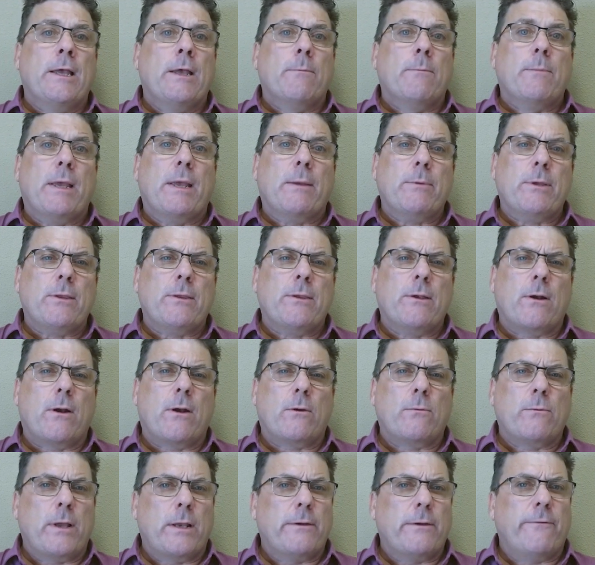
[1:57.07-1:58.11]
Maybe there
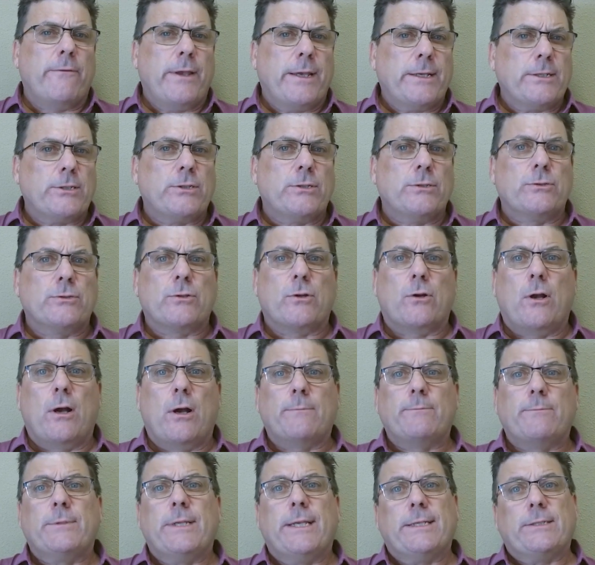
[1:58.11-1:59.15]
are renovations or
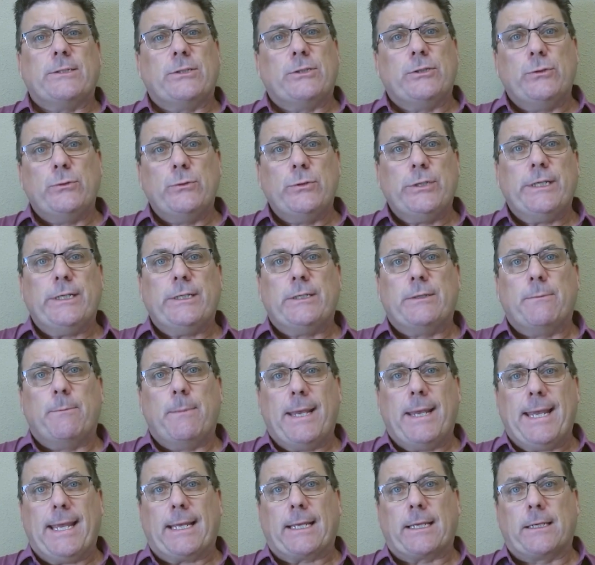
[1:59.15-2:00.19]
updates you need to
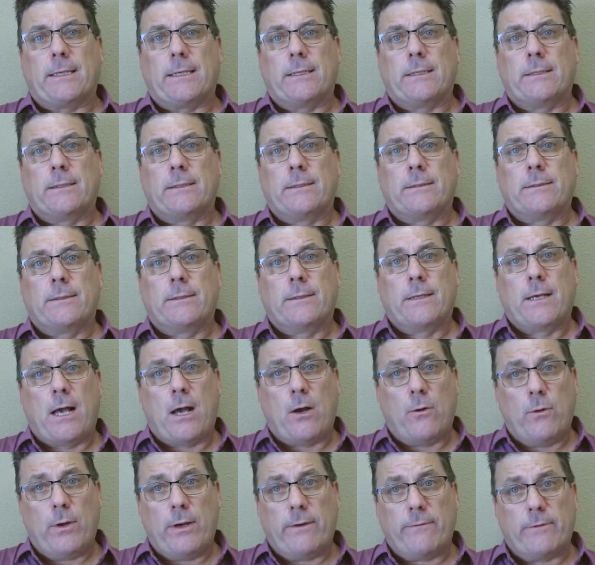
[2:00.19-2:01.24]
make.
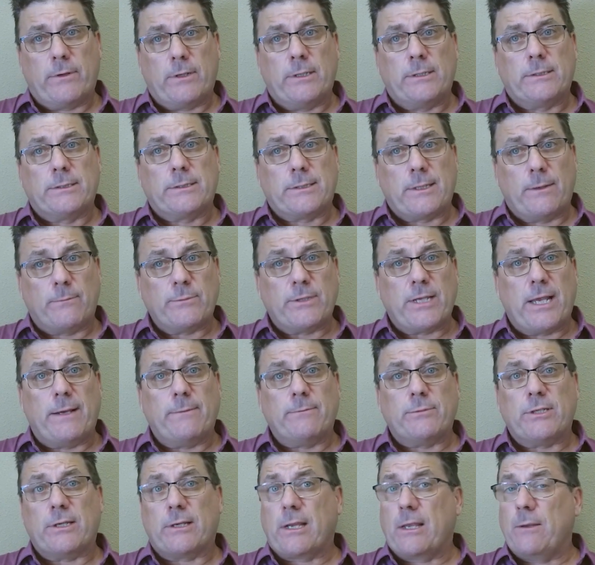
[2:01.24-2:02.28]
However,
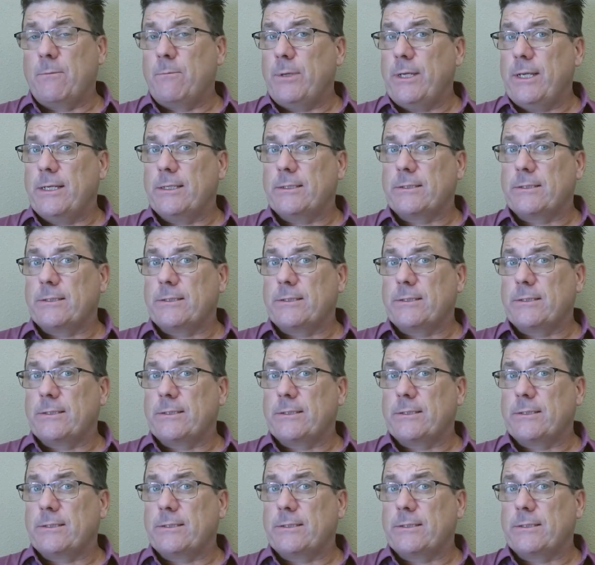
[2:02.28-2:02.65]
sometimes it can be